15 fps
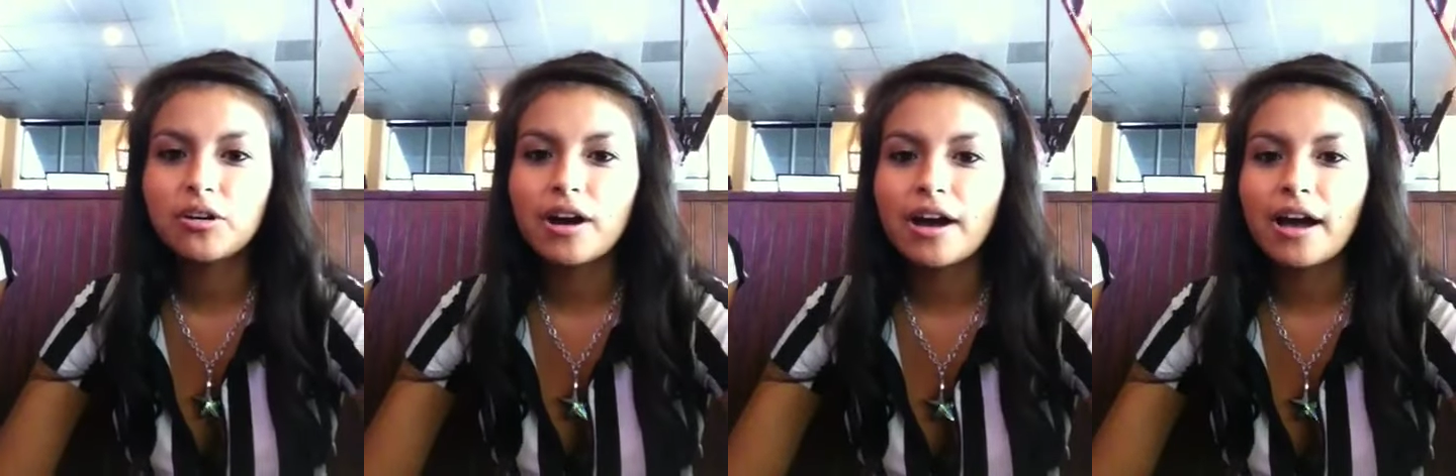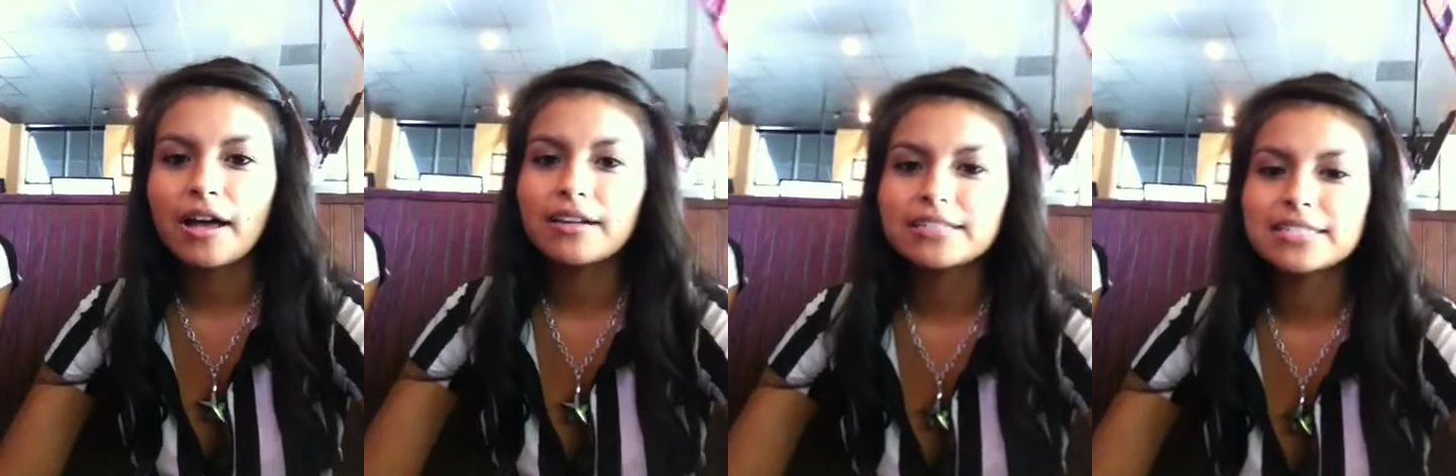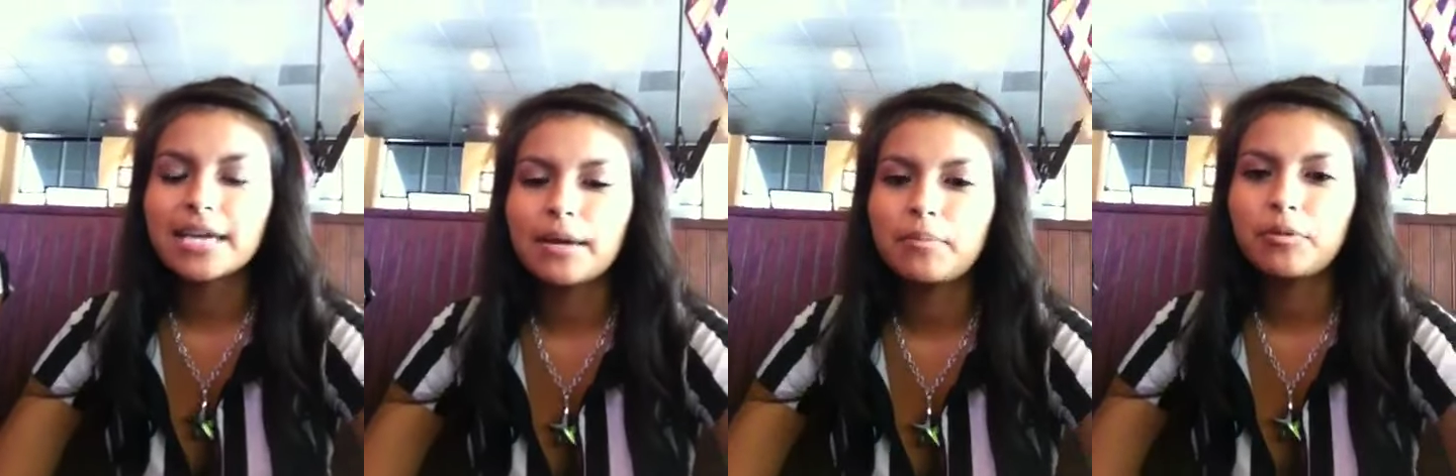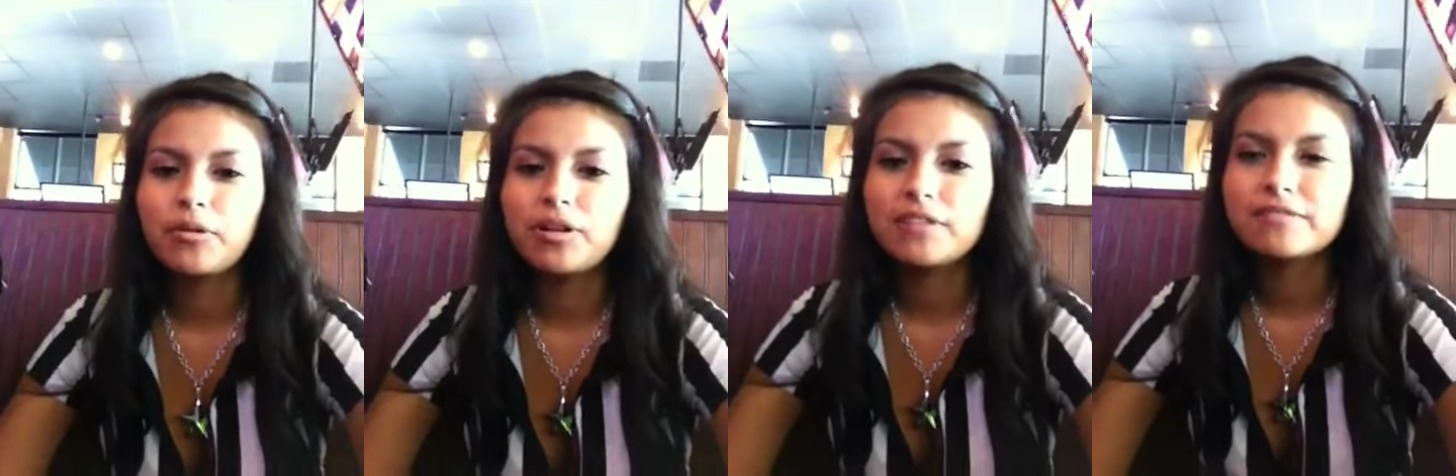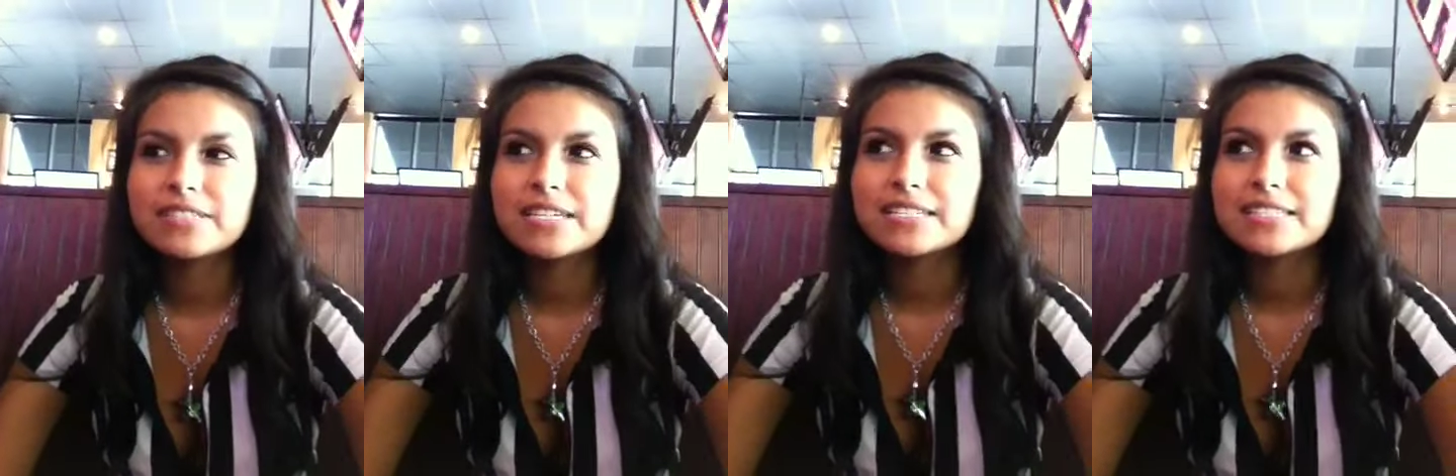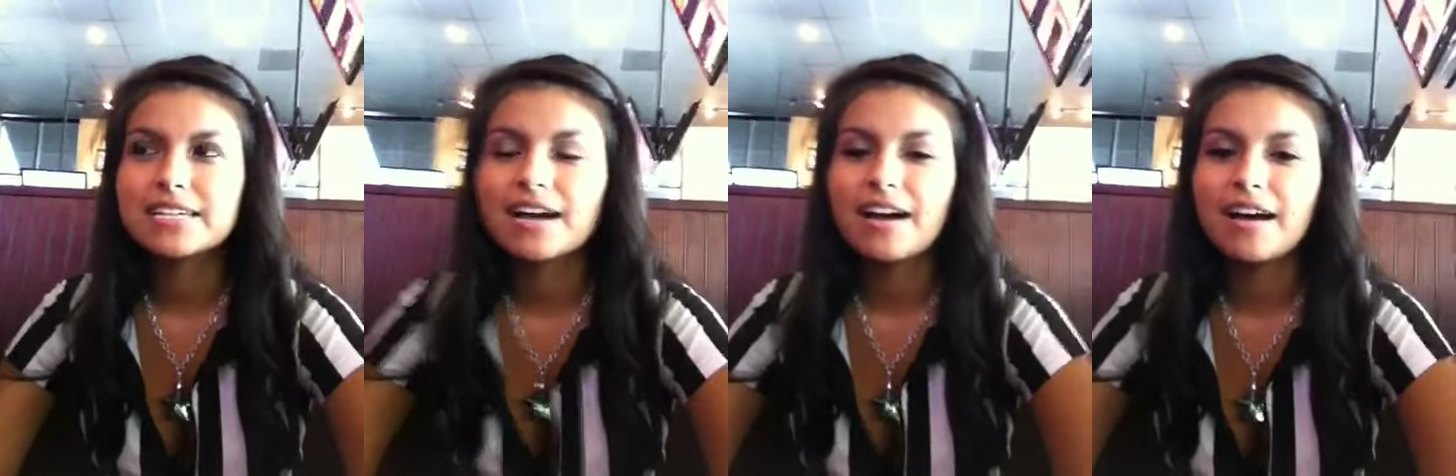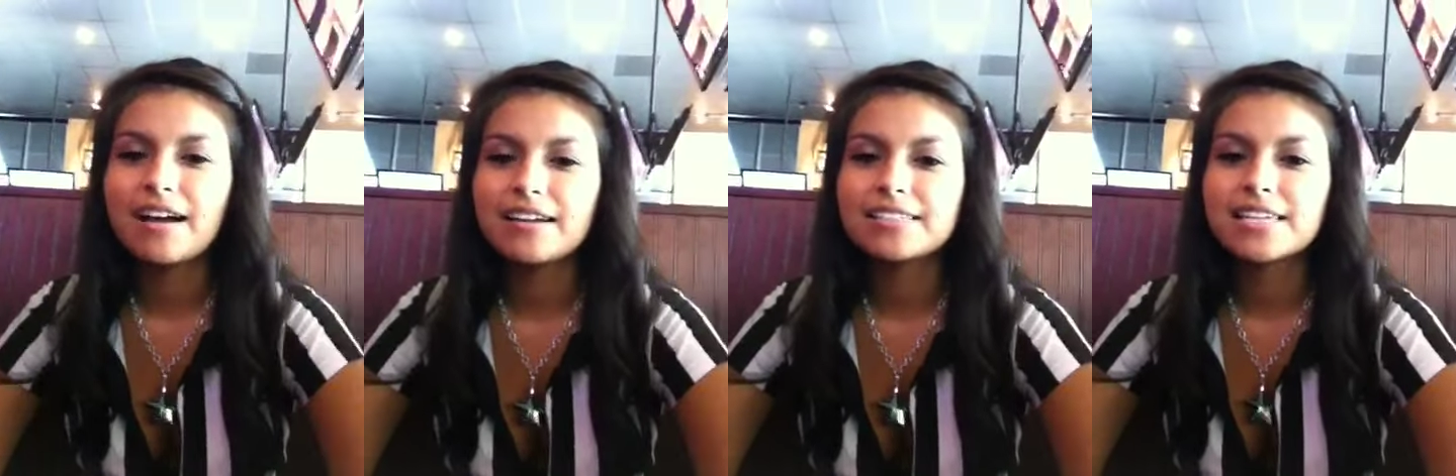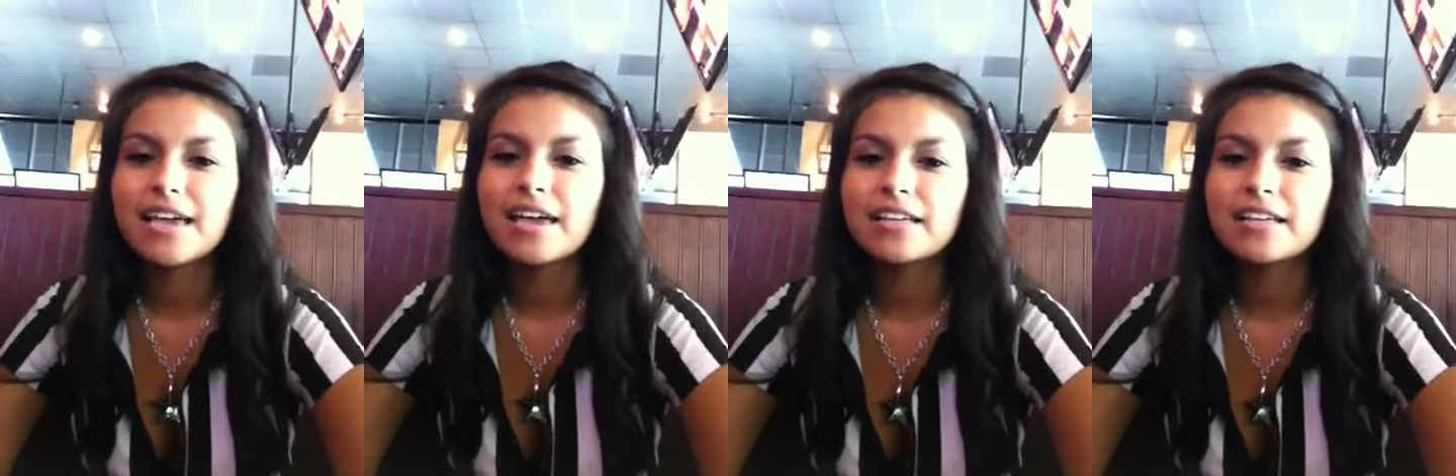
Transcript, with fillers: I had a table of six guys,